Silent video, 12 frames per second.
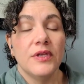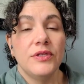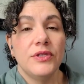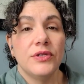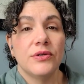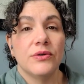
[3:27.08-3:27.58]

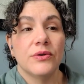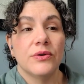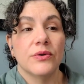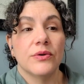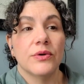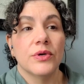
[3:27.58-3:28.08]

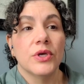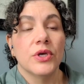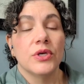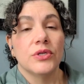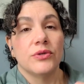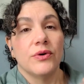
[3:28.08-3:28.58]
to
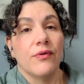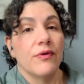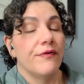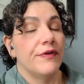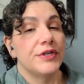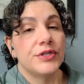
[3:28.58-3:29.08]
do a
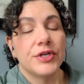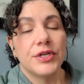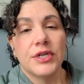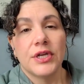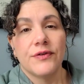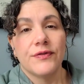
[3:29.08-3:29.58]

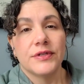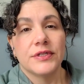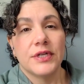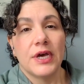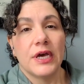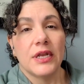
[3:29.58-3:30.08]
revision if it's
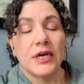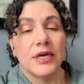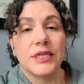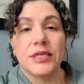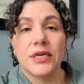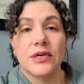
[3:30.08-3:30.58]
not
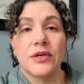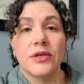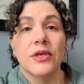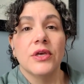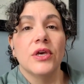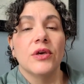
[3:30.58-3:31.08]
ideal,
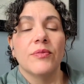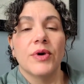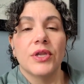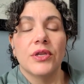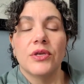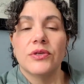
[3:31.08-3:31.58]

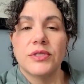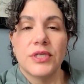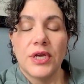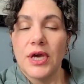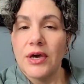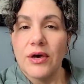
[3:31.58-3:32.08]
but you
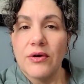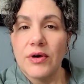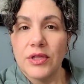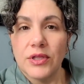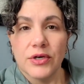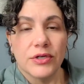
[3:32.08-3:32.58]
see how
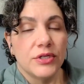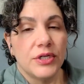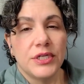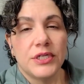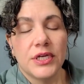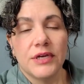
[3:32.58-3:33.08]
it looks. You
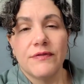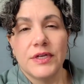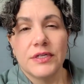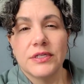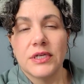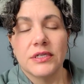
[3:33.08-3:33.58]
need to give
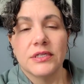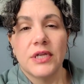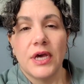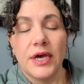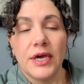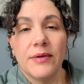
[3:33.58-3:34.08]
these things
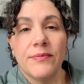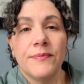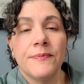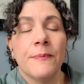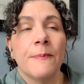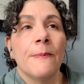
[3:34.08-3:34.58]
time.
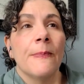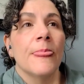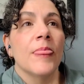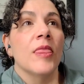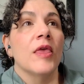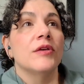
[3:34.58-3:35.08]

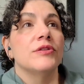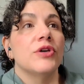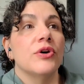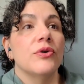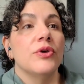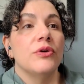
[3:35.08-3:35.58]

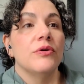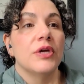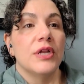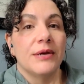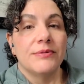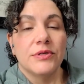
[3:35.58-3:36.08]
So you can
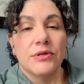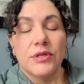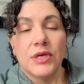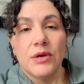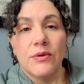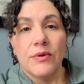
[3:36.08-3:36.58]

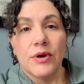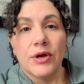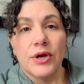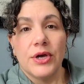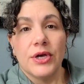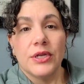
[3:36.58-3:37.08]
absolutely work
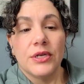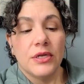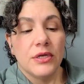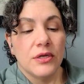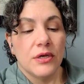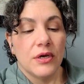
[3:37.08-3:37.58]
on
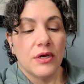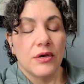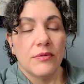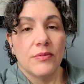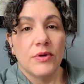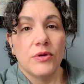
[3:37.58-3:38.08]

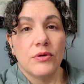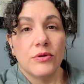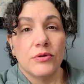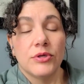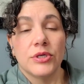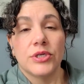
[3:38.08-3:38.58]
your
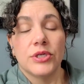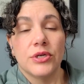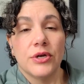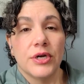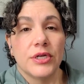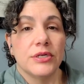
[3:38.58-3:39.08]
nutrition,
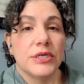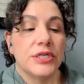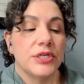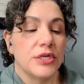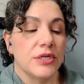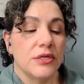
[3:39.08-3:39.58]
your
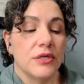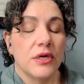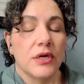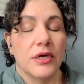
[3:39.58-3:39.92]
hydration,